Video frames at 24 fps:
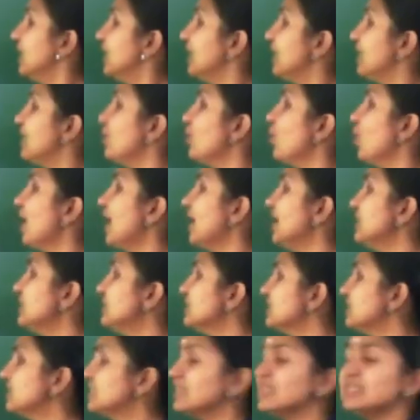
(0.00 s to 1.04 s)
divides
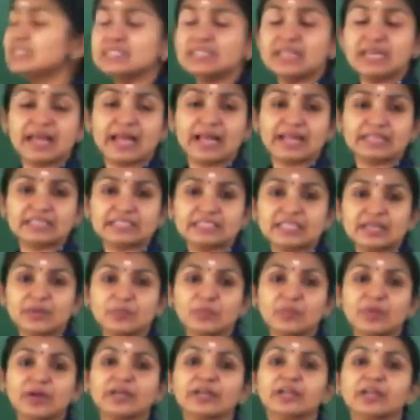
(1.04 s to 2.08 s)
this line
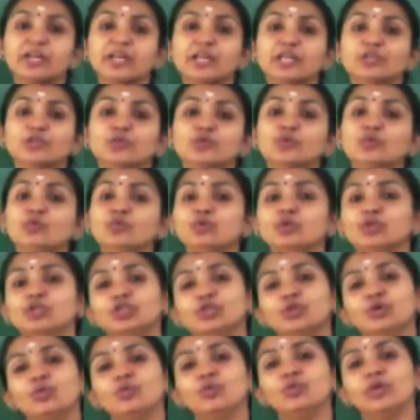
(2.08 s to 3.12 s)
segment into
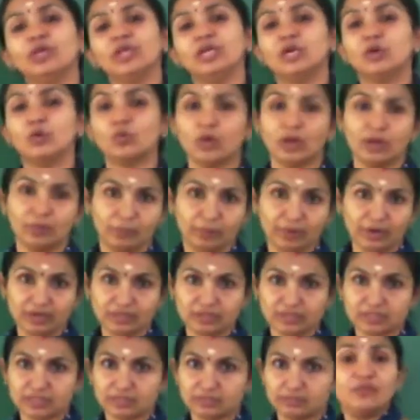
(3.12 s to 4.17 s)
2 equal parts.